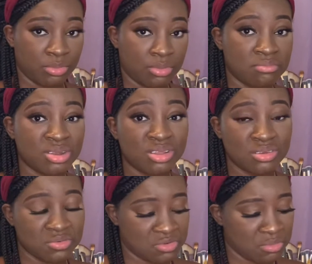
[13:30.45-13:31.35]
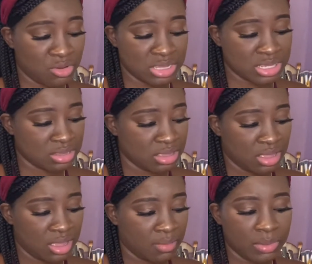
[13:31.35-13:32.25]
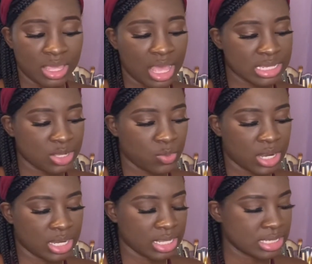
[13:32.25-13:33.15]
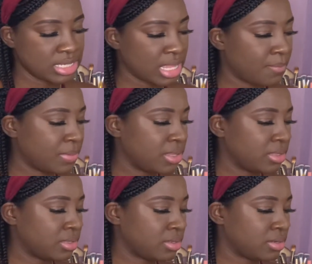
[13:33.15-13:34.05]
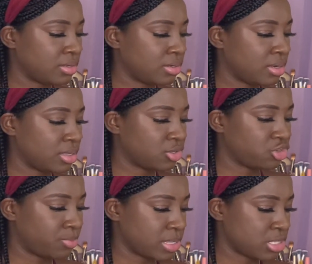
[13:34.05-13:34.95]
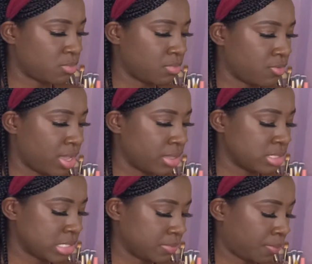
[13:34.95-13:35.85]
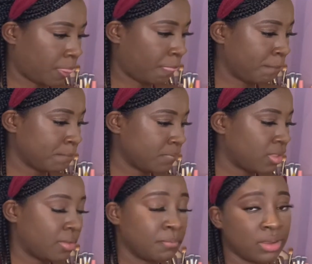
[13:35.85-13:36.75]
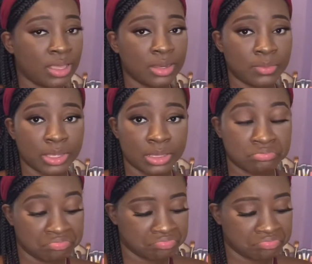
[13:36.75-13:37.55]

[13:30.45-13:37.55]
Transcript: I don't know, but we can't have to work late. This can be the little drop or something, right? But anyway,